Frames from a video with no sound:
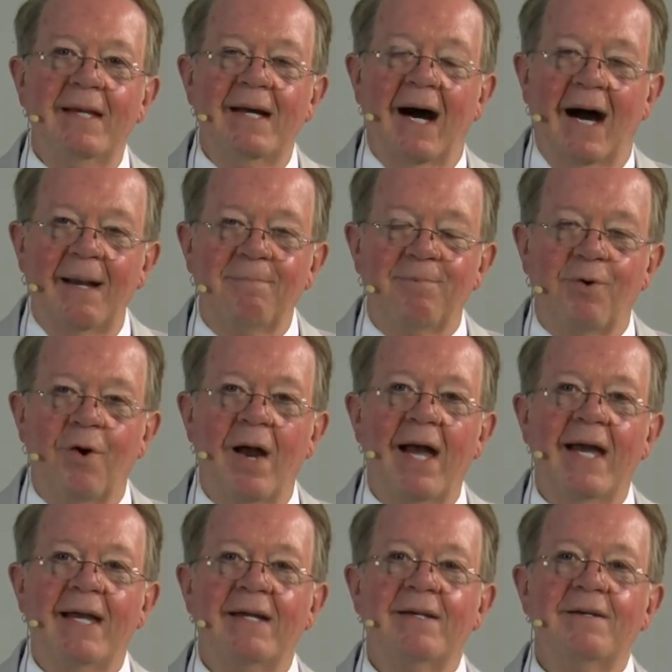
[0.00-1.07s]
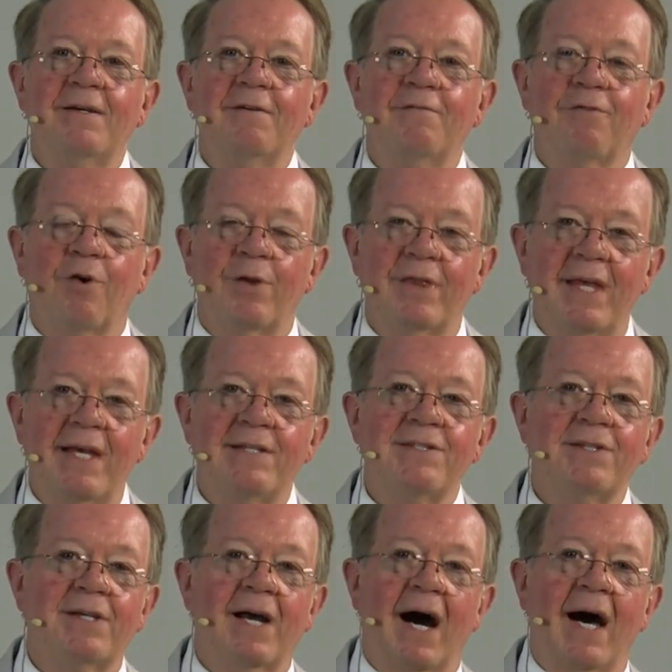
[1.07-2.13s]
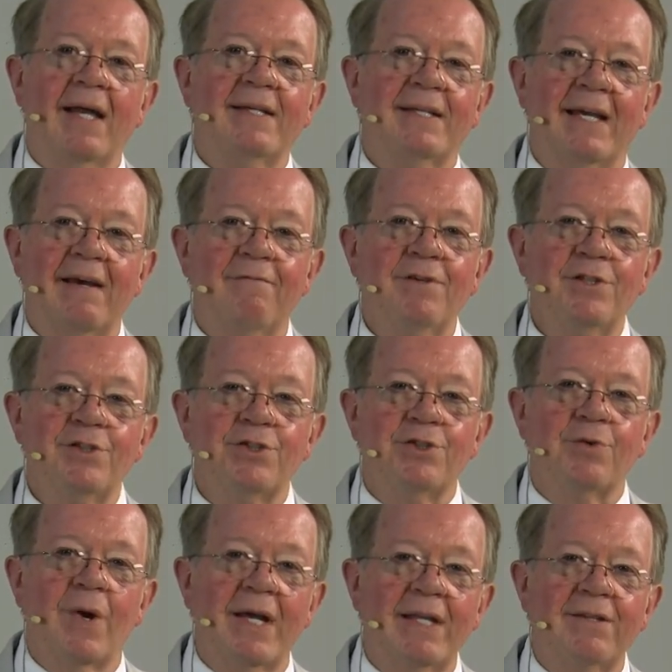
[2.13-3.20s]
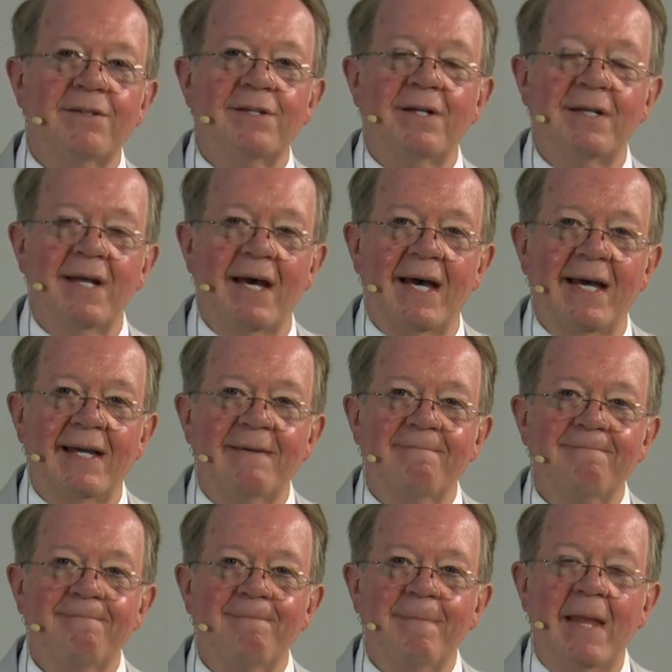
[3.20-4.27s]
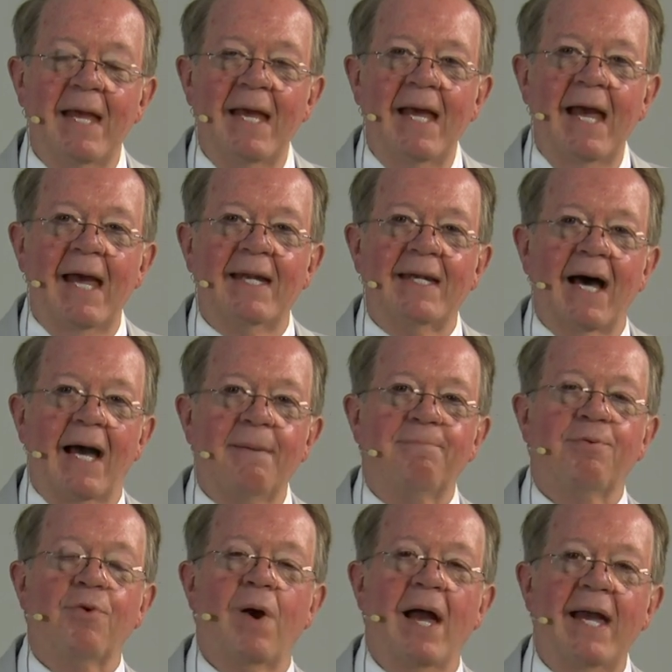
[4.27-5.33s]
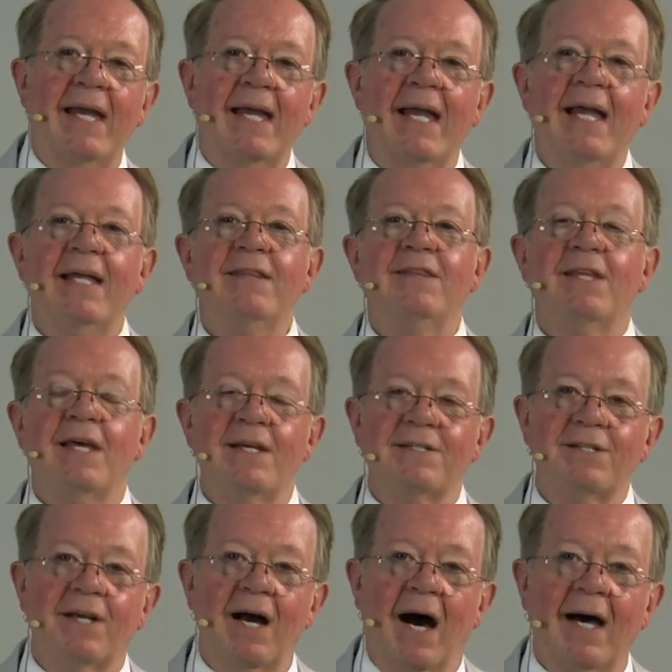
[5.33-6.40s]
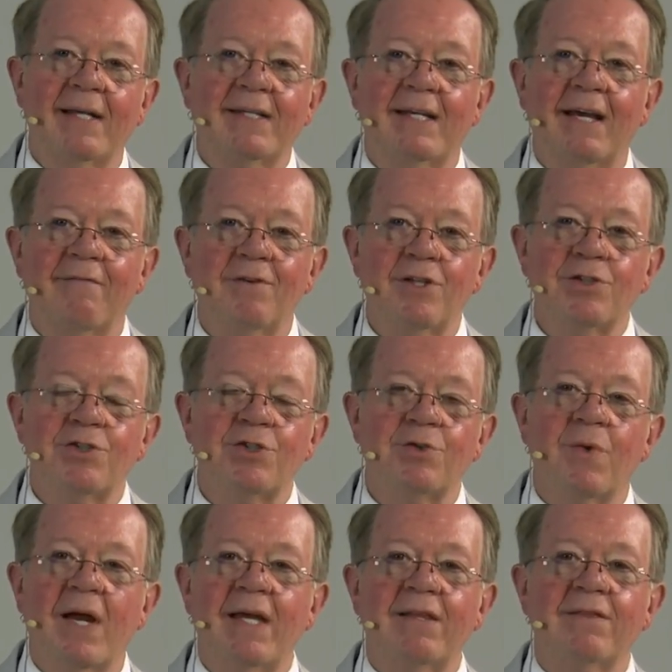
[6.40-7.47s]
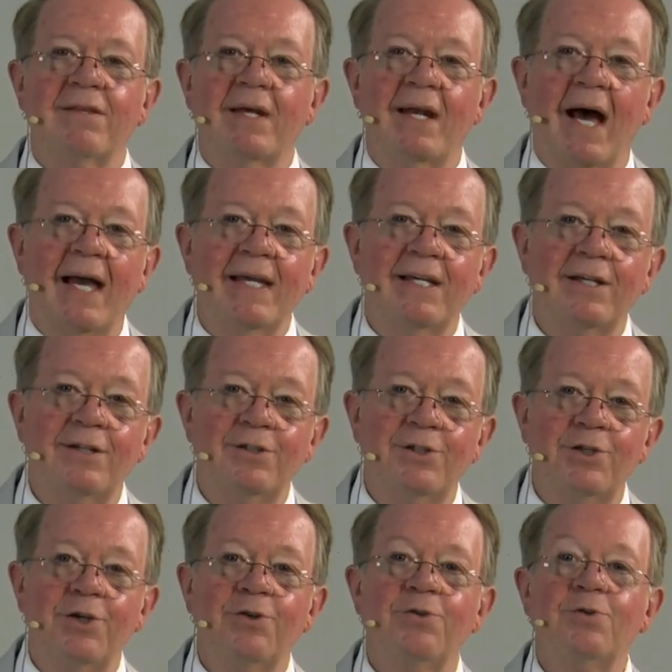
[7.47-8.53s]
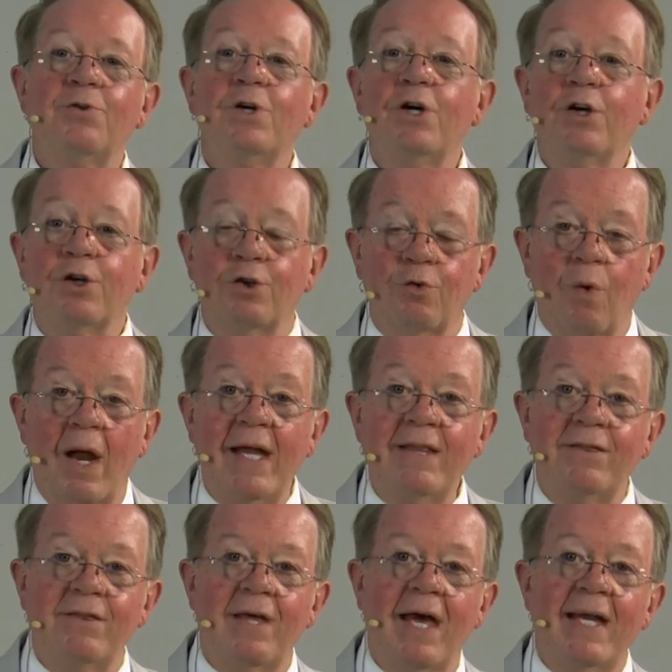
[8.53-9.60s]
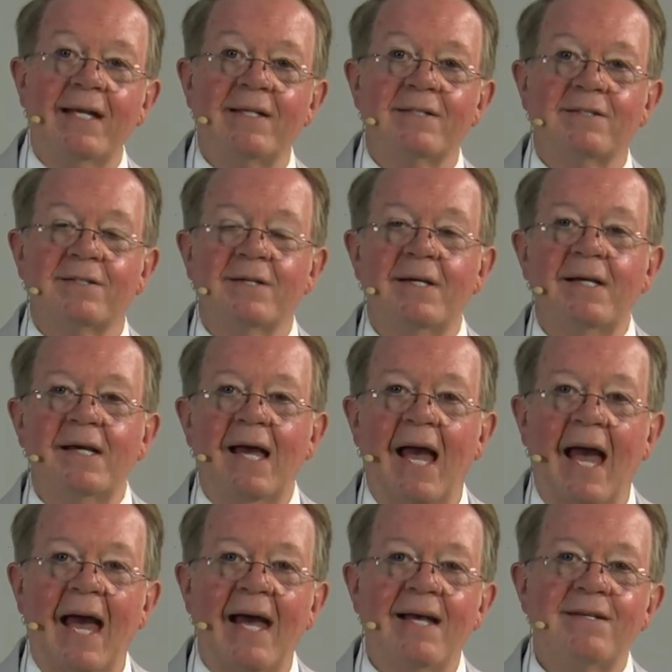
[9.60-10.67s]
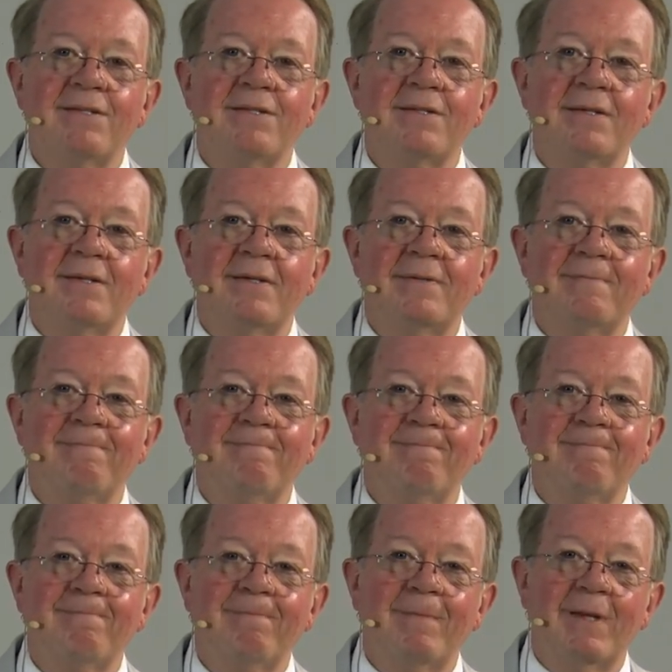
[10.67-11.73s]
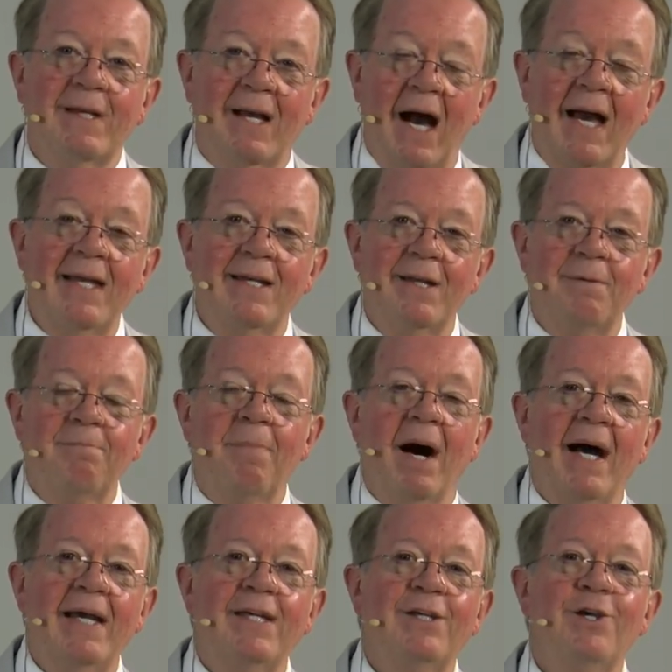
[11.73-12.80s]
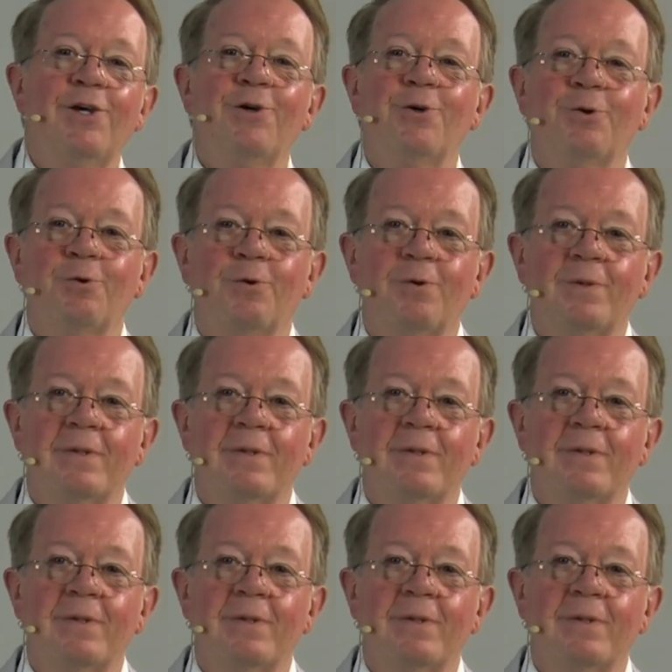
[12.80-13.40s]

I pray for this God given strength today. And I pray in this God given strength that I can do great things as guided by you.